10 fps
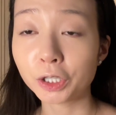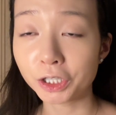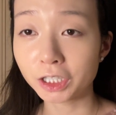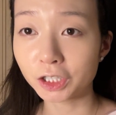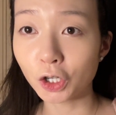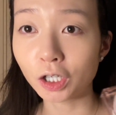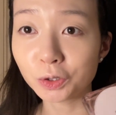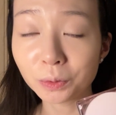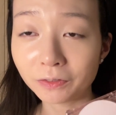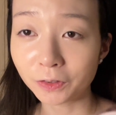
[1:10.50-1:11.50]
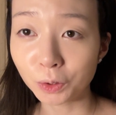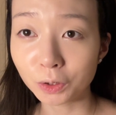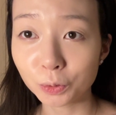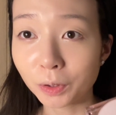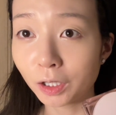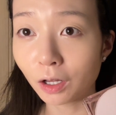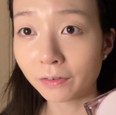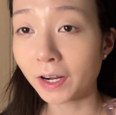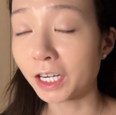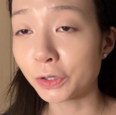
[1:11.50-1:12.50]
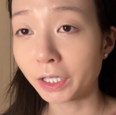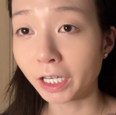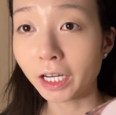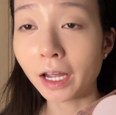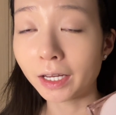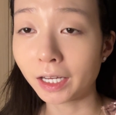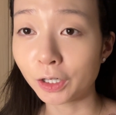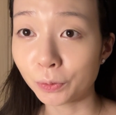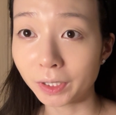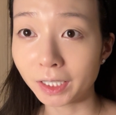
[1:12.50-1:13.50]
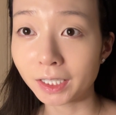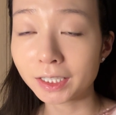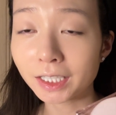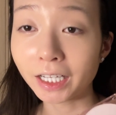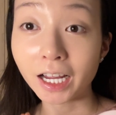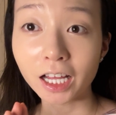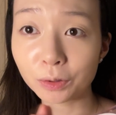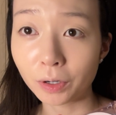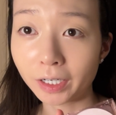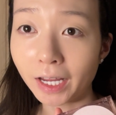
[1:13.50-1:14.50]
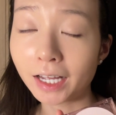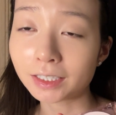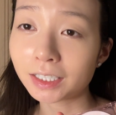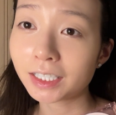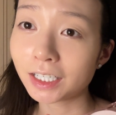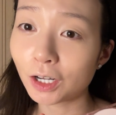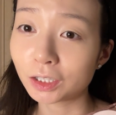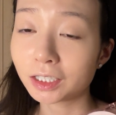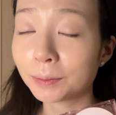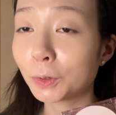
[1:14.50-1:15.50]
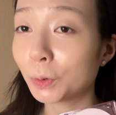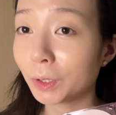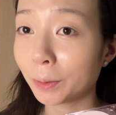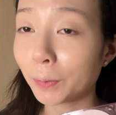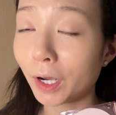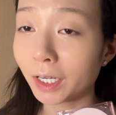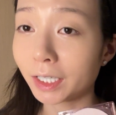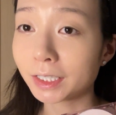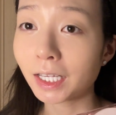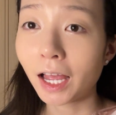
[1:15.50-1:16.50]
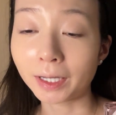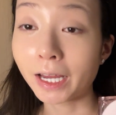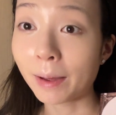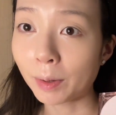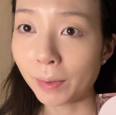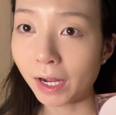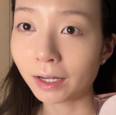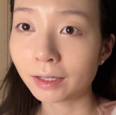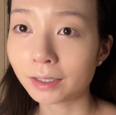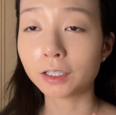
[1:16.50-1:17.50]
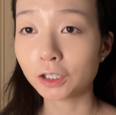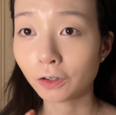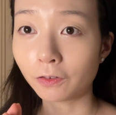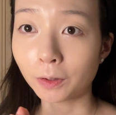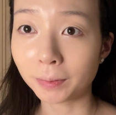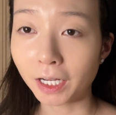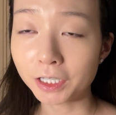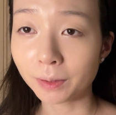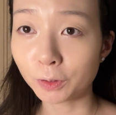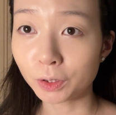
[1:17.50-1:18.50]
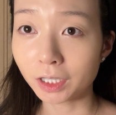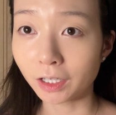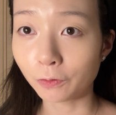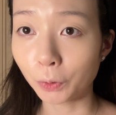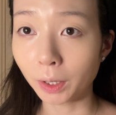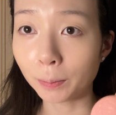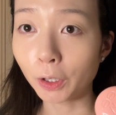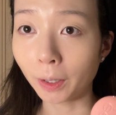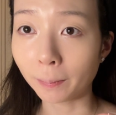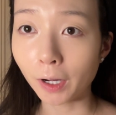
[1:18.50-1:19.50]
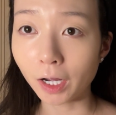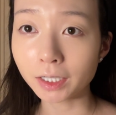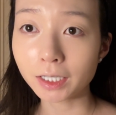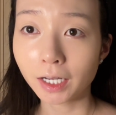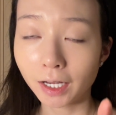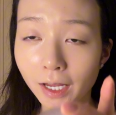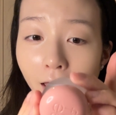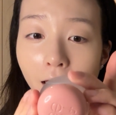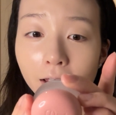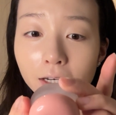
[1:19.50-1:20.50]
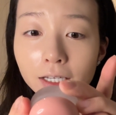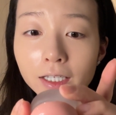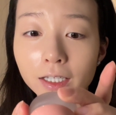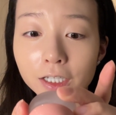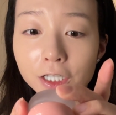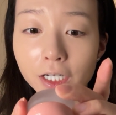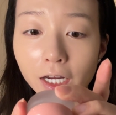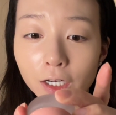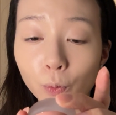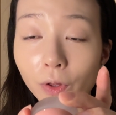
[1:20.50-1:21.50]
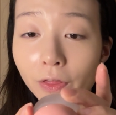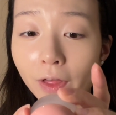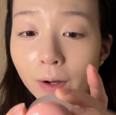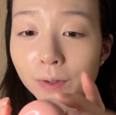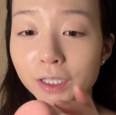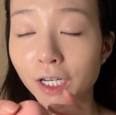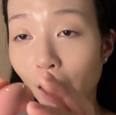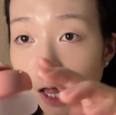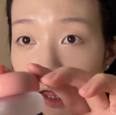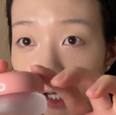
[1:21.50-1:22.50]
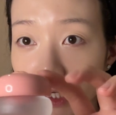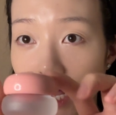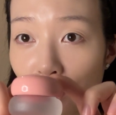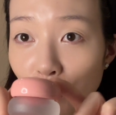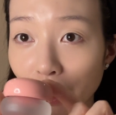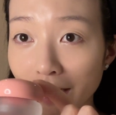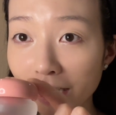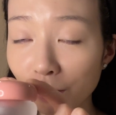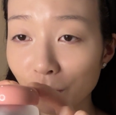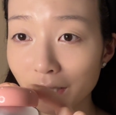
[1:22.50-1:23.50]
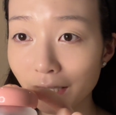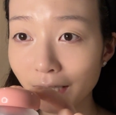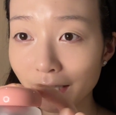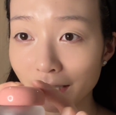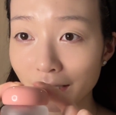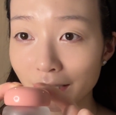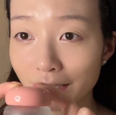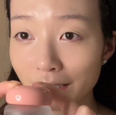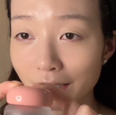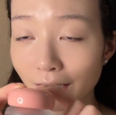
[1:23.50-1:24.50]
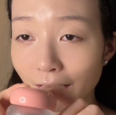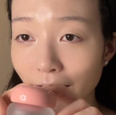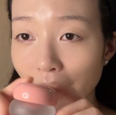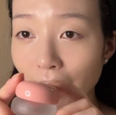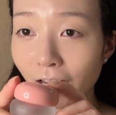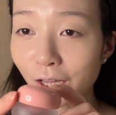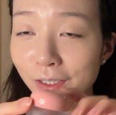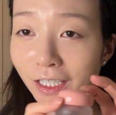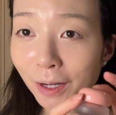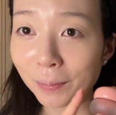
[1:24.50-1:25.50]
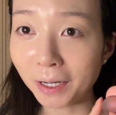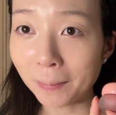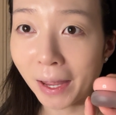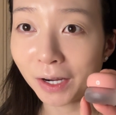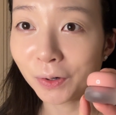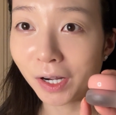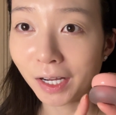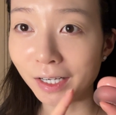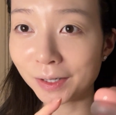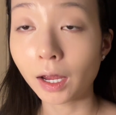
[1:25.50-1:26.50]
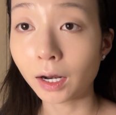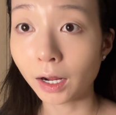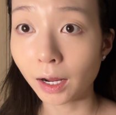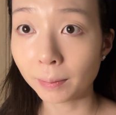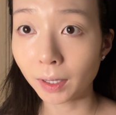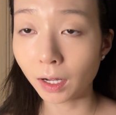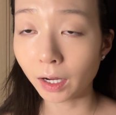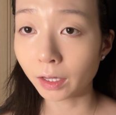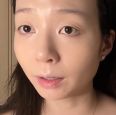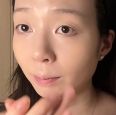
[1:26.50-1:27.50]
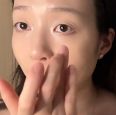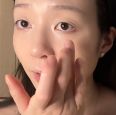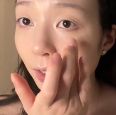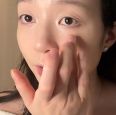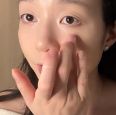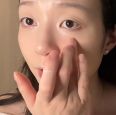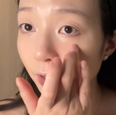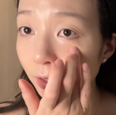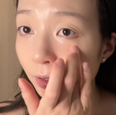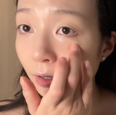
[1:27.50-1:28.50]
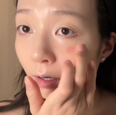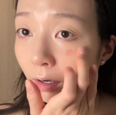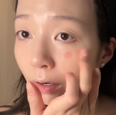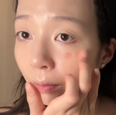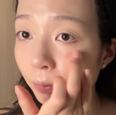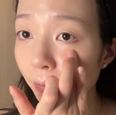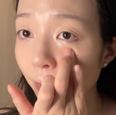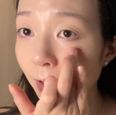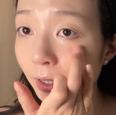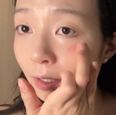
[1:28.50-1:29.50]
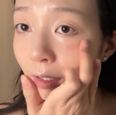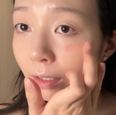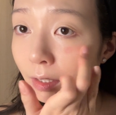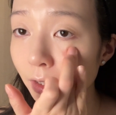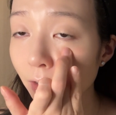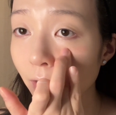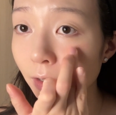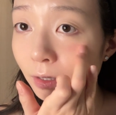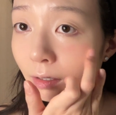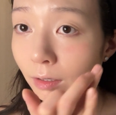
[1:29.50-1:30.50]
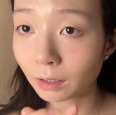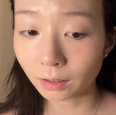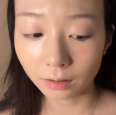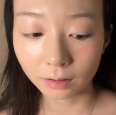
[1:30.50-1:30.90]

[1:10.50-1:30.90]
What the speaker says: cushion is also infused with a lot of hydrating ingredients like hyaluronic acid and also some cooling products like chamomile. So for blush, I'm using the Fwee Pudding Pot, and in the shade Without. Look how cute it is. It looks like a mini macaron. And I apply the blush like right here